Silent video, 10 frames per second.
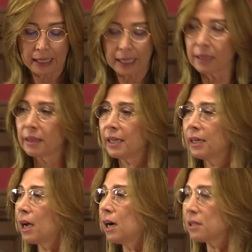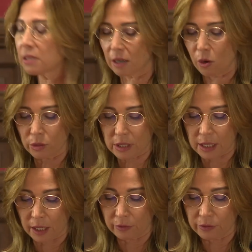and then ask
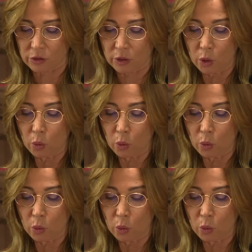ourselves